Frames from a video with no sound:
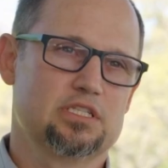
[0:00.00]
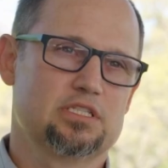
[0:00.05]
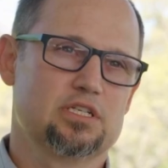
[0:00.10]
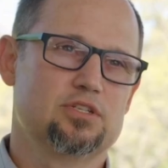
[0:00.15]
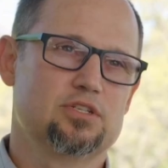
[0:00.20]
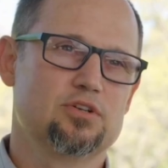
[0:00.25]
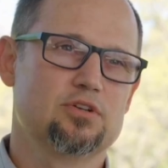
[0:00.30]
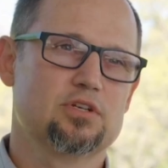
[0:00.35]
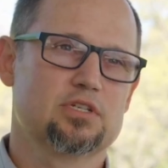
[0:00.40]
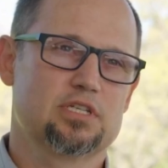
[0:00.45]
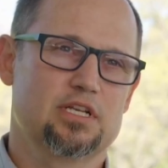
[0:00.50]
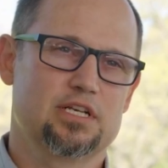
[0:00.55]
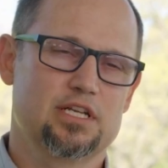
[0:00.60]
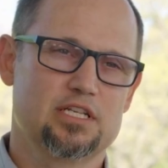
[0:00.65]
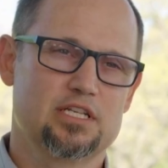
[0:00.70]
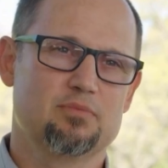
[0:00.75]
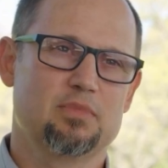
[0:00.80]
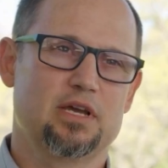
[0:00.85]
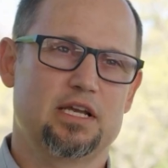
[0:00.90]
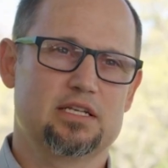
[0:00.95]
to do is they need
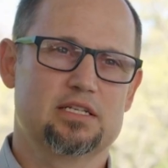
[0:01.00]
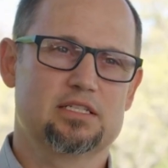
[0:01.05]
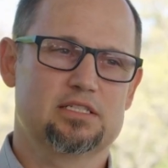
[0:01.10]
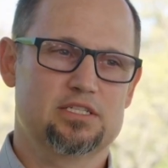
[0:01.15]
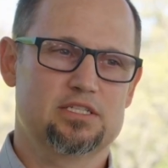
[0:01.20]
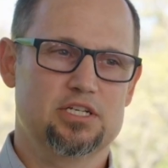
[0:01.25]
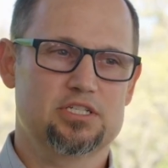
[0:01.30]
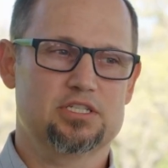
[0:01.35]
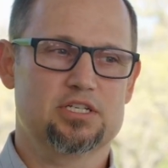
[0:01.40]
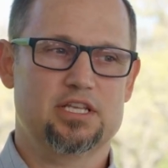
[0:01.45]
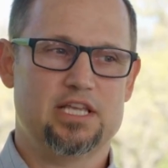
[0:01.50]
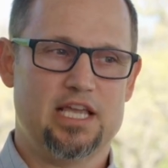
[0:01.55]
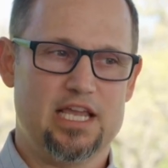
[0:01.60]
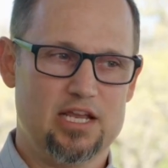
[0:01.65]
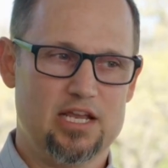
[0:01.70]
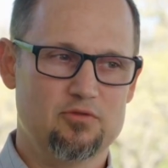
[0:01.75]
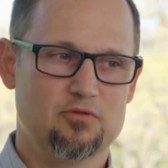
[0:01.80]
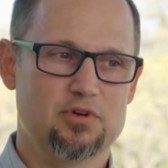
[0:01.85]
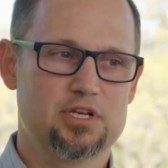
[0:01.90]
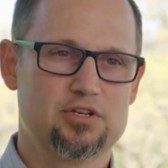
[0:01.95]
to make a decision,
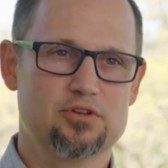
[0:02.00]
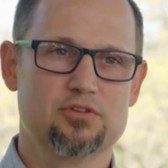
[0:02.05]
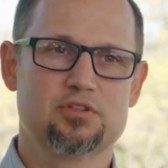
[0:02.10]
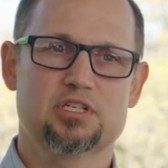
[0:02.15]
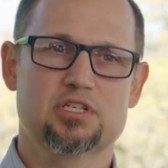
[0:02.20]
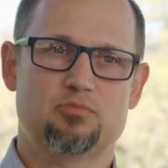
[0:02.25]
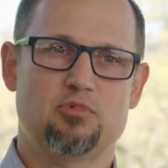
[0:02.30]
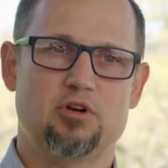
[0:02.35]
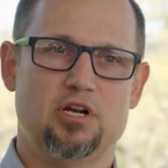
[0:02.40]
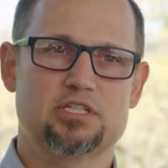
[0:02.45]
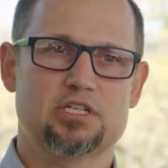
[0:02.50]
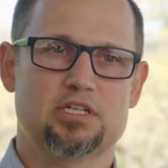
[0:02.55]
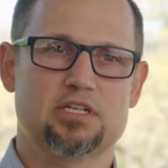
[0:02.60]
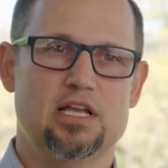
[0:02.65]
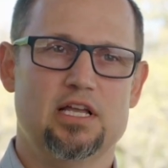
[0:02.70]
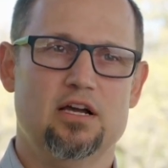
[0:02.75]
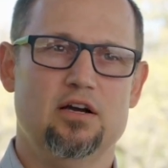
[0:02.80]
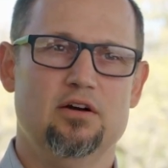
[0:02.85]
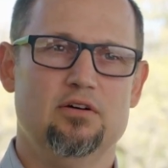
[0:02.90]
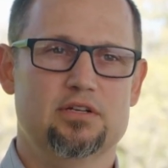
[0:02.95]
can we do this project
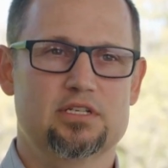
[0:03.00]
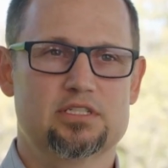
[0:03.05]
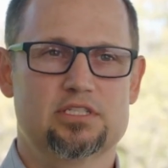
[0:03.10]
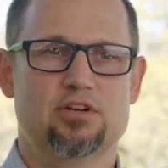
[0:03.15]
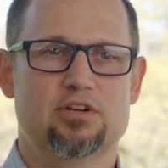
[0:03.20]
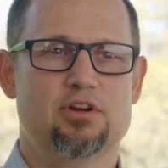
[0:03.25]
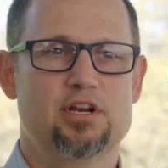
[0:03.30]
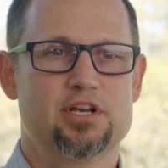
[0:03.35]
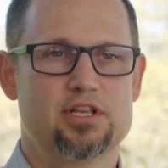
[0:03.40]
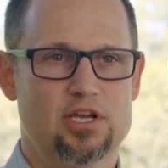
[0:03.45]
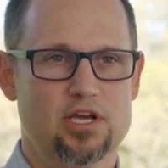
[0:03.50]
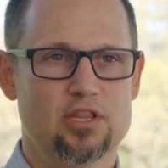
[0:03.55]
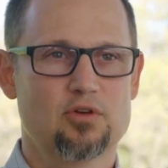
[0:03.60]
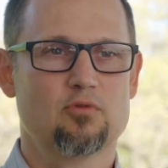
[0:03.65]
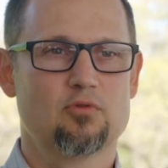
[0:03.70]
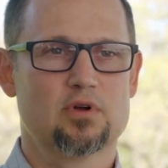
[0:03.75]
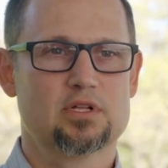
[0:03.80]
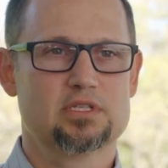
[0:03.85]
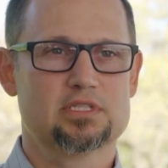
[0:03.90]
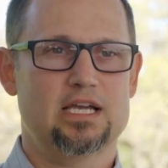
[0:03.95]
now? Is there any other
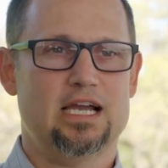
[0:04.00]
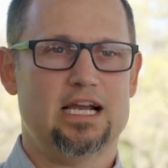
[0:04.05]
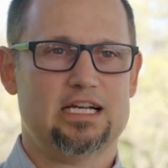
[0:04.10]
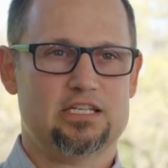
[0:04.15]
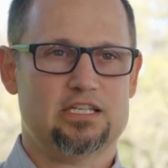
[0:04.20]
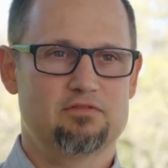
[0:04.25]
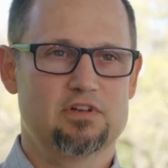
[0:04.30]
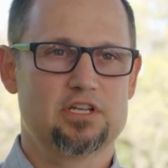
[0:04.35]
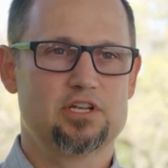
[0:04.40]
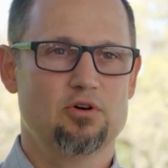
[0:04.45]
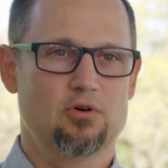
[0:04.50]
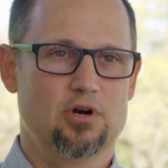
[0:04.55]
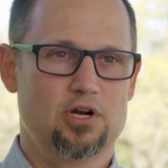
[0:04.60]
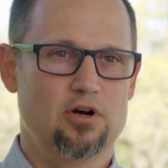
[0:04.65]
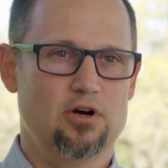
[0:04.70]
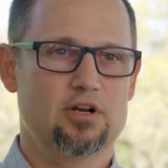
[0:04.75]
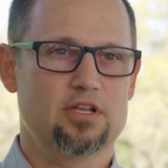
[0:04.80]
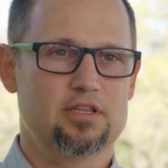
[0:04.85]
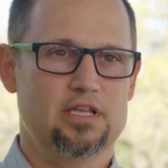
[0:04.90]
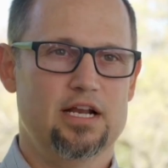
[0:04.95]
ones actively going
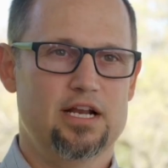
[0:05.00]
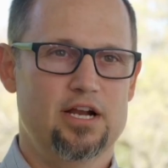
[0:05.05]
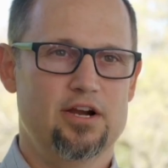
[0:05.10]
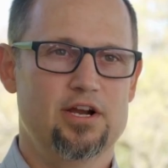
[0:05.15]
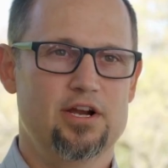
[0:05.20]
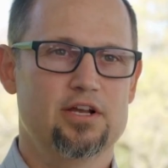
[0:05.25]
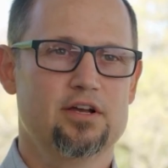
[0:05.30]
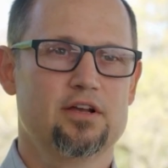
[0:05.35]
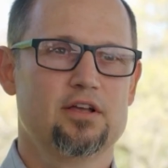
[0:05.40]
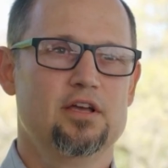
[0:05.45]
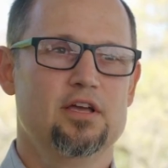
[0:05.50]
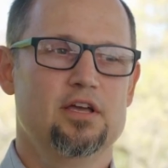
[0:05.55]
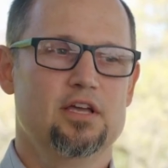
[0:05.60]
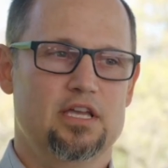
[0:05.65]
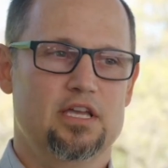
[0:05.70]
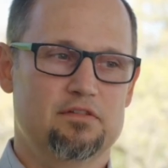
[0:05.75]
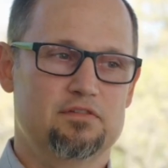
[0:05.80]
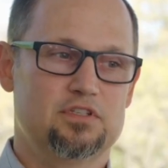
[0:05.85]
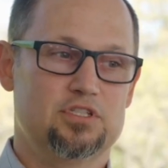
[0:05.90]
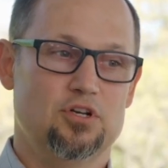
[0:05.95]
on in that area?
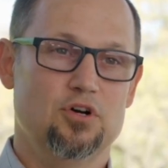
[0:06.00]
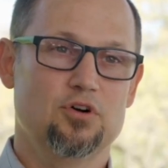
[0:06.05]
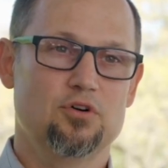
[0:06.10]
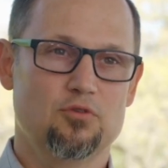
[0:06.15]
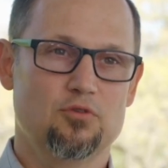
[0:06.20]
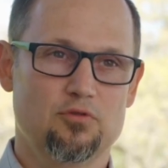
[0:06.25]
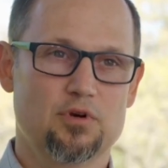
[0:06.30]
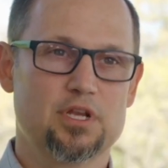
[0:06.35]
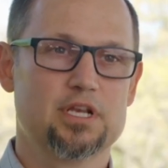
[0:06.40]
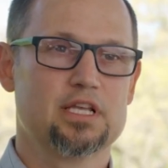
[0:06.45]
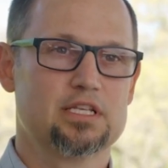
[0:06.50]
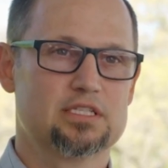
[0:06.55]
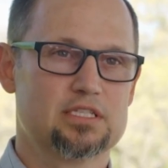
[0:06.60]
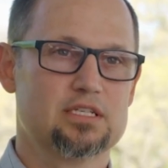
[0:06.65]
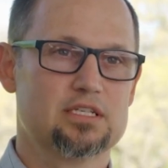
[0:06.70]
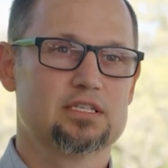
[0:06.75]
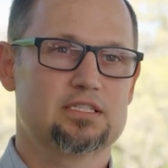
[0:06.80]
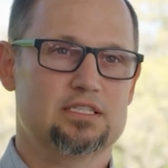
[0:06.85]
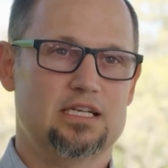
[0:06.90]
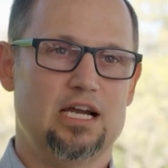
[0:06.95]
If so, we need to
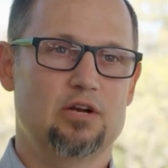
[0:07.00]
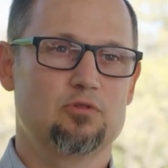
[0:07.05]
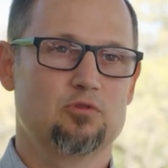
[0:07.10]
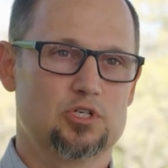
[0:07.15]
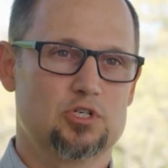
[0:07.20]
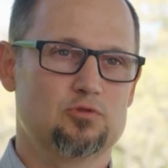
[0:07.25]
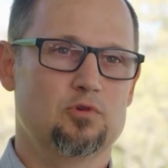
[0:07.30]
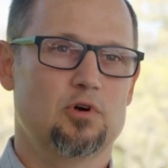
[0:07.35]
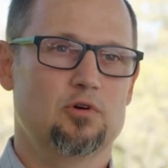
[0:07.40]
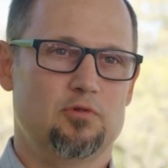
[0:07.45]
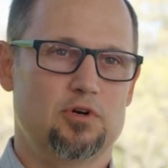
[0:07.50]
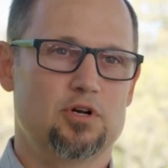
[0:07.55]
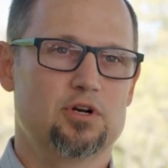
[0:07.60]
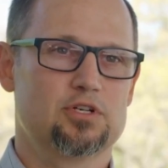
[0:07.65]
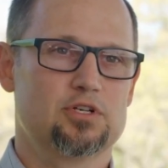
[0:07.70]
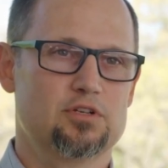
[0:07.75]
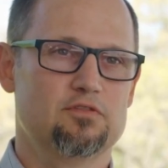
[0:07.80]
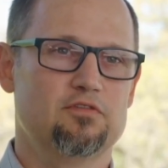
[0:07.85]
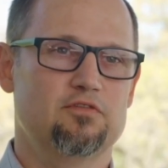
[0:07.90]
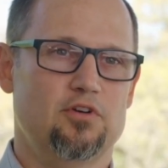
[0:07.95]
decide which one we're going
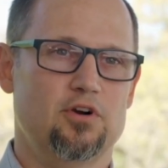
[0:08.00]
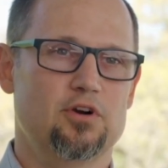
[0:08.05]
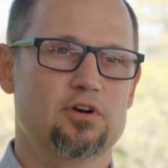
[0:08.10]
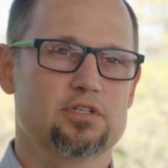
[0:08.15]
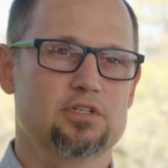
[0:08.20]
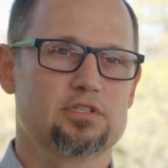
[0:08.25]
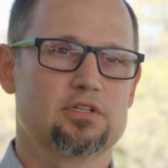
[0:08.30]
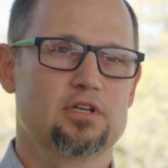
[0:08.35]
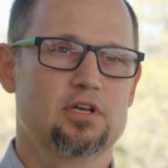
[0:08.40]
to do first.